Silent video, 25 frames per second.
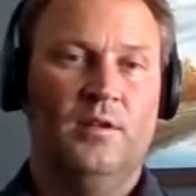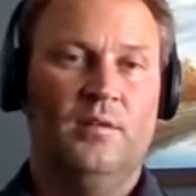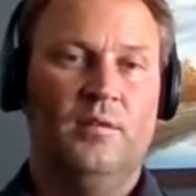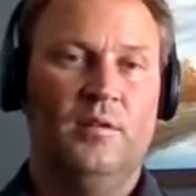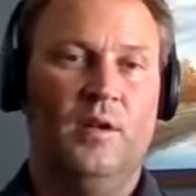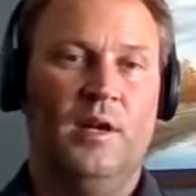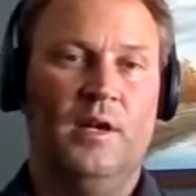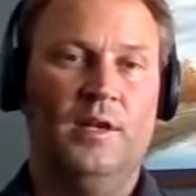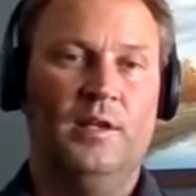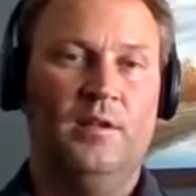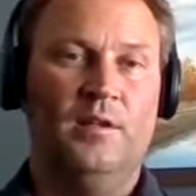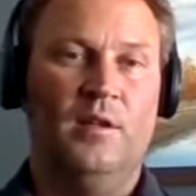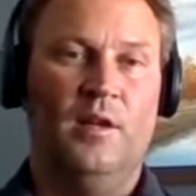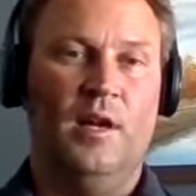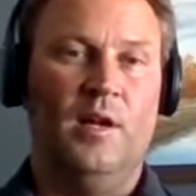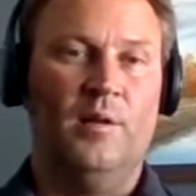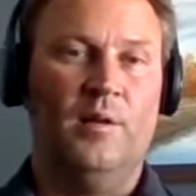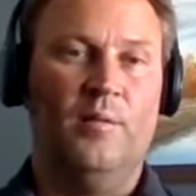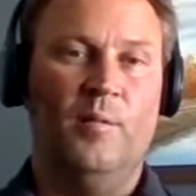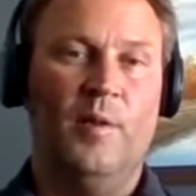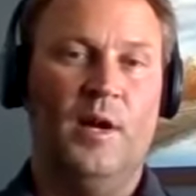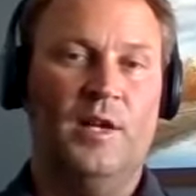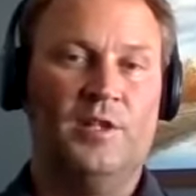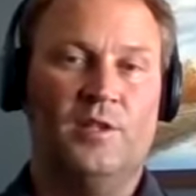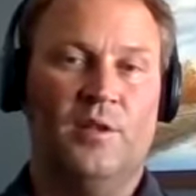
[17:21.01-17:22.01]
right? I
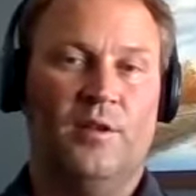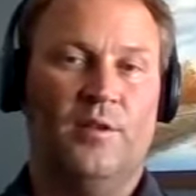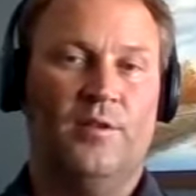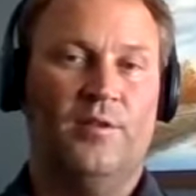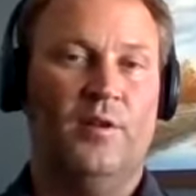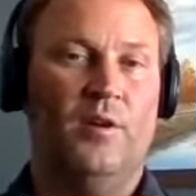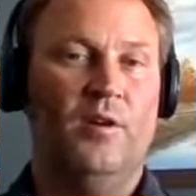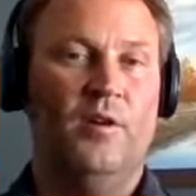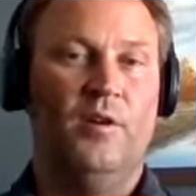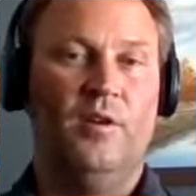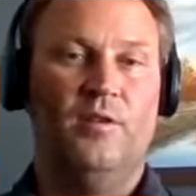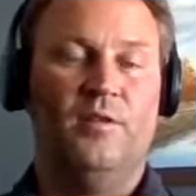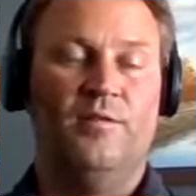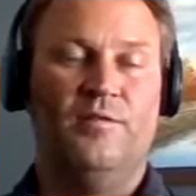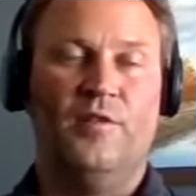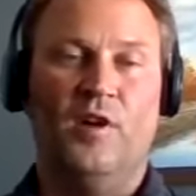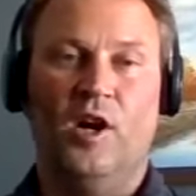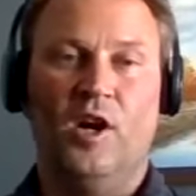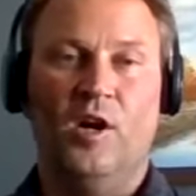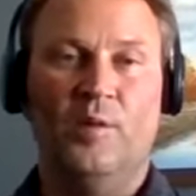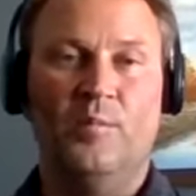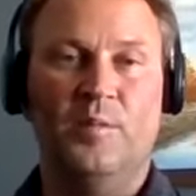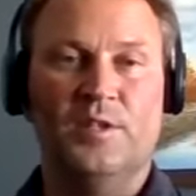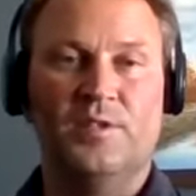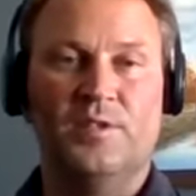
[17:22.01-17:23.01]
bet you a third of the
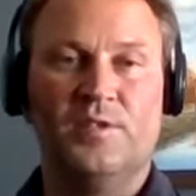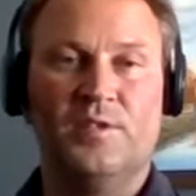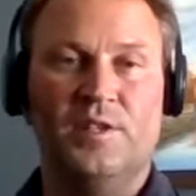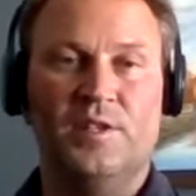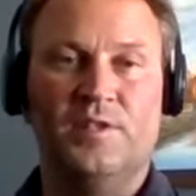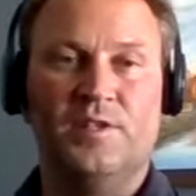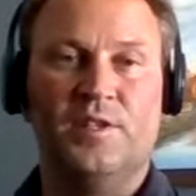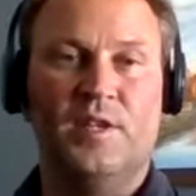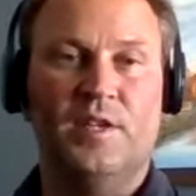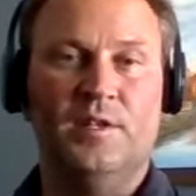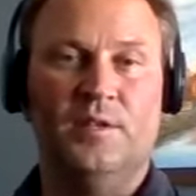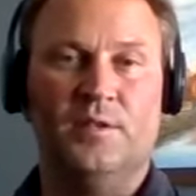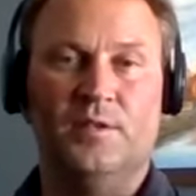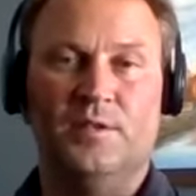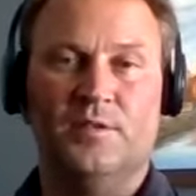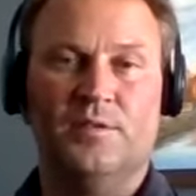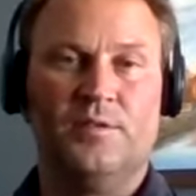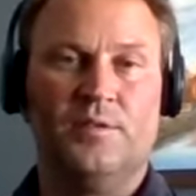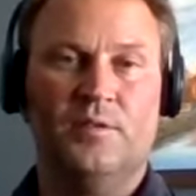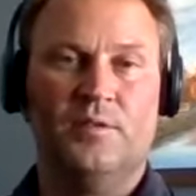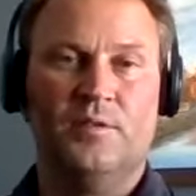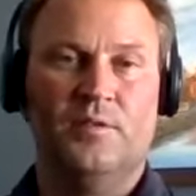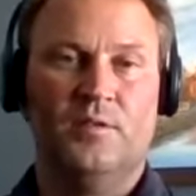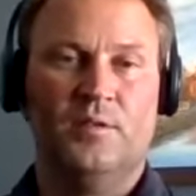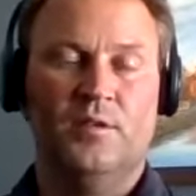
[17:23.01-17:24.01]
farm is these
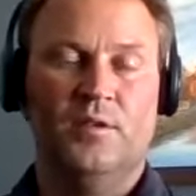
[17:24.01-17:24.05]
hills.